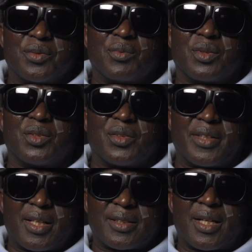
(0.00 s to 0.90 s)
but the
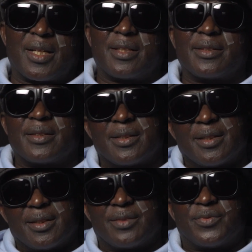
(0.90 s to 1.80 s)
others are
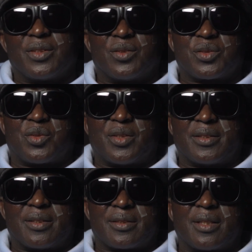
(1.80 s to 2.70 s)
in the various
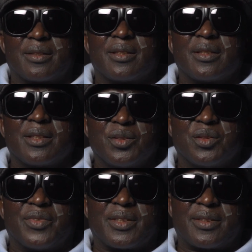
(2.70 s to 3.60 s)
colleges and
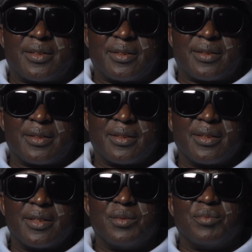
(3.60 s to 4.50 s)
universities
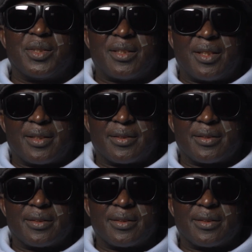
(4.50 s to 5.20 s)
in Michigan.